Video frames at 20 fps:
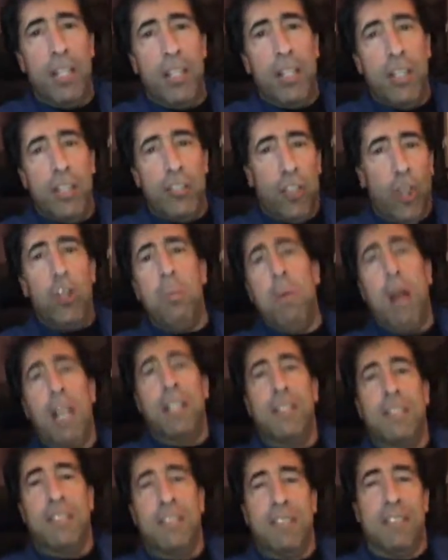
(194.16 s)
in 2
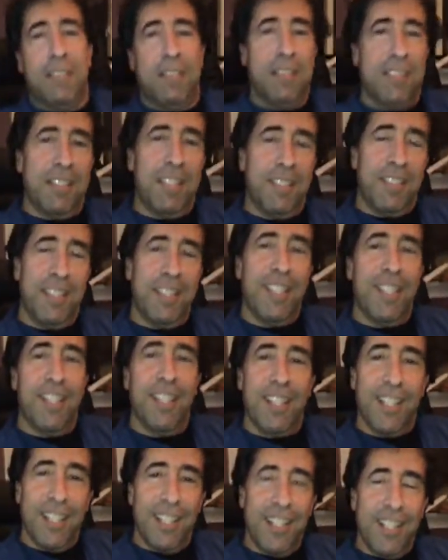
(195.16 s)
months.
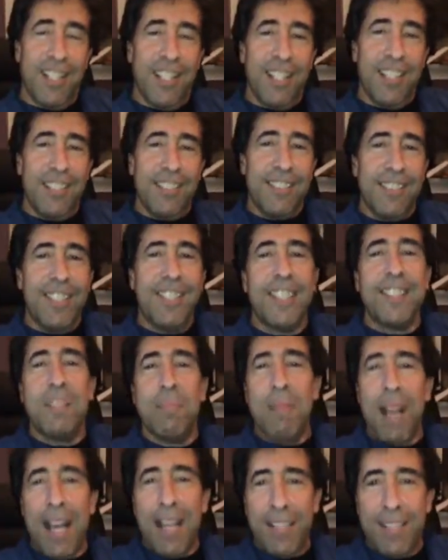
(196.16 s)
But
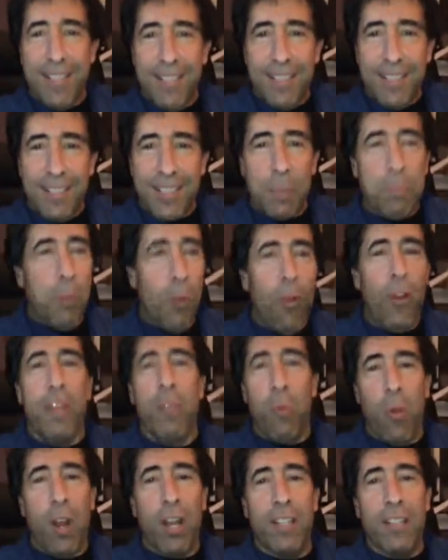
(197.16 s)
doesn't matter. The
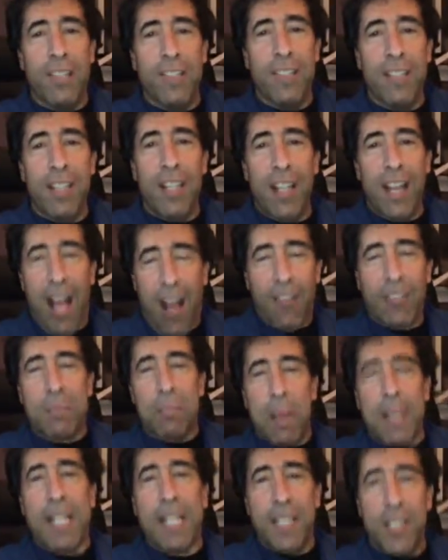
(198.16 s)
point was, I
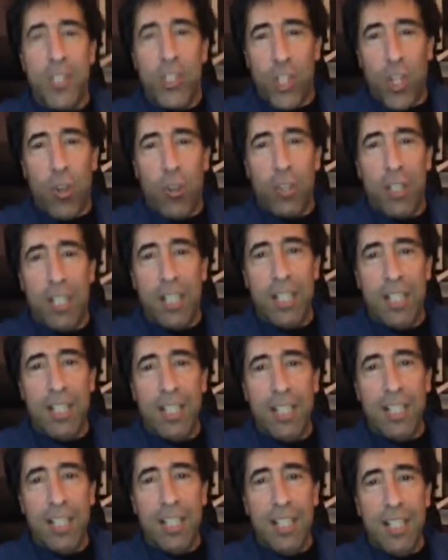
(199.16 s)
was making a joke
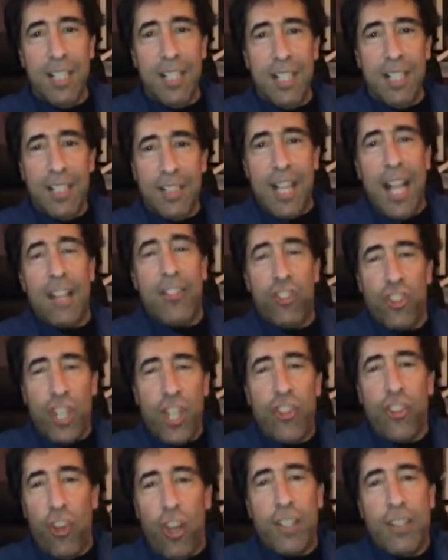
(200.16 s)
that
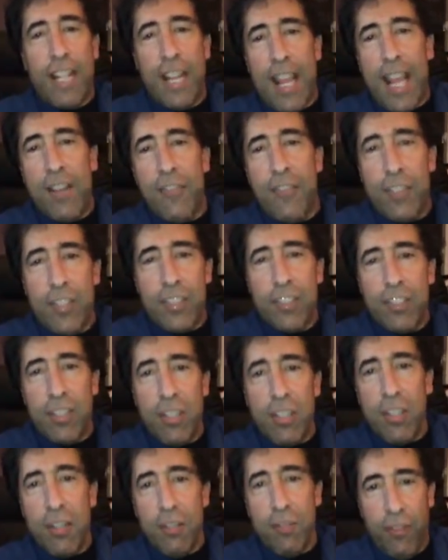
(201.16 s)
she thought that Andrea's
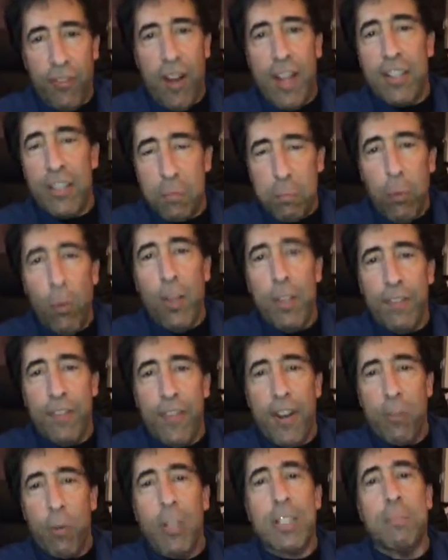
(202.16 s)
friend's
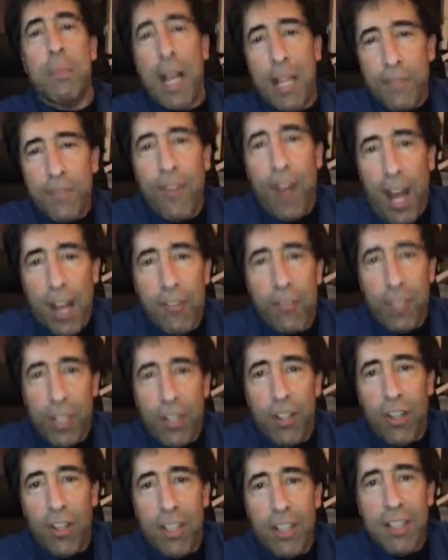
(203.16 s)
boyfriend was my
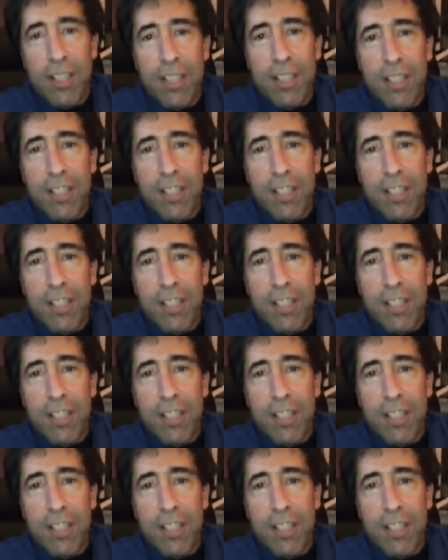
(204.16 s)
father-in-law.